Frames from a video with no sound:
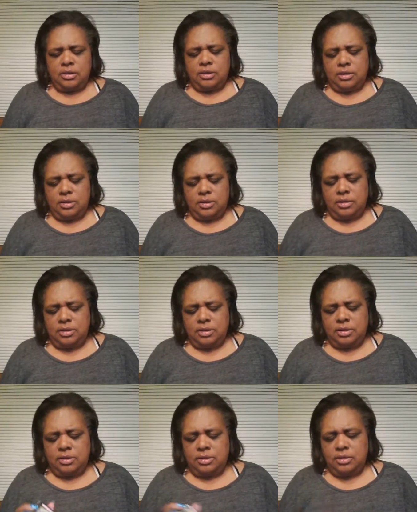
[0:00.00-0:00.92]

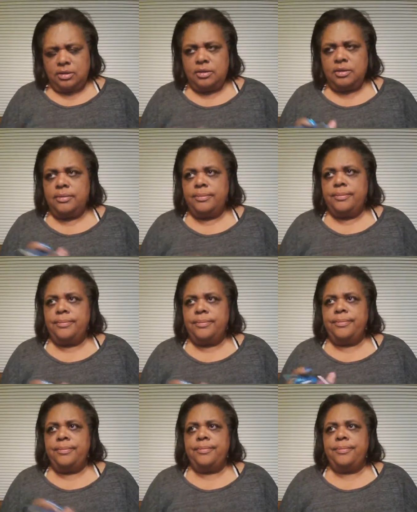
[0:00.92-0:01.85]

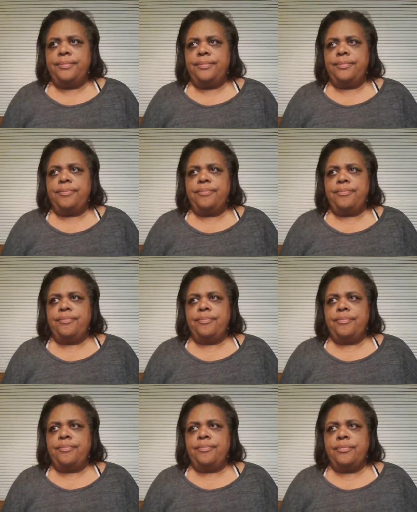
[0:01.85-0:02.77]

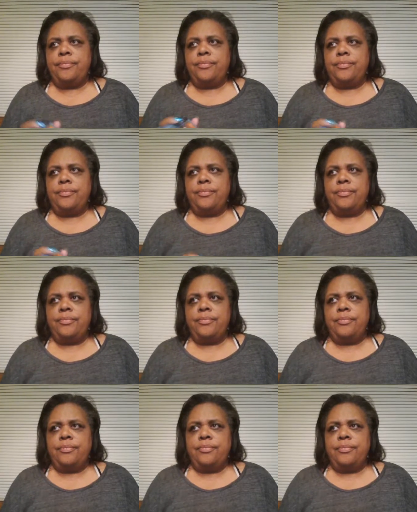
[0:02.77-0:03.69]

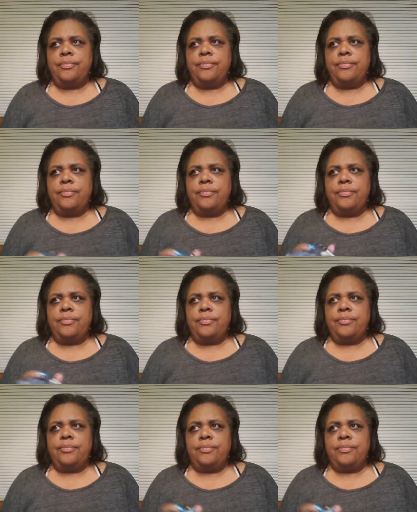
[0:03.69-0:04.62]

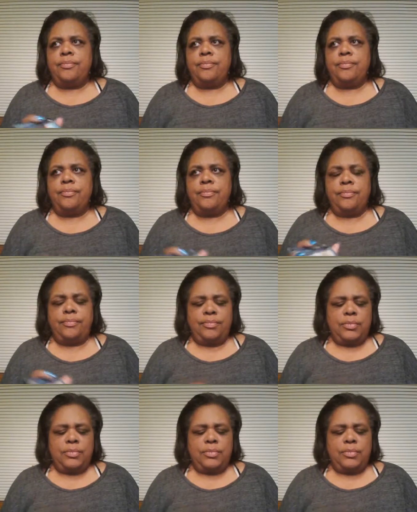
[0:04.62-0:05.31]
(silence)